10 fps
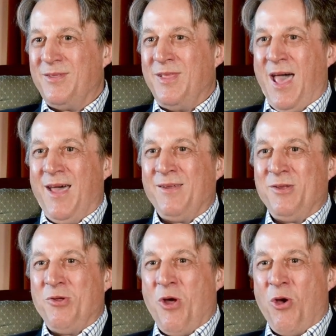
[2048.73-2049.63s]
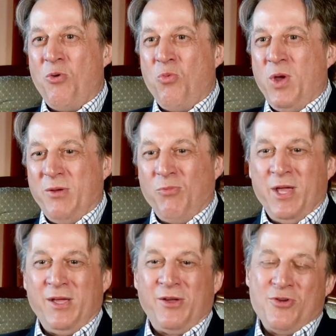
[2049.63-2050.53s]
that
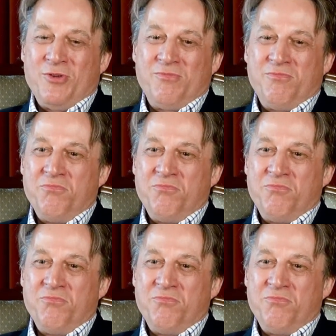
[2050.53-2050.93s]
we could,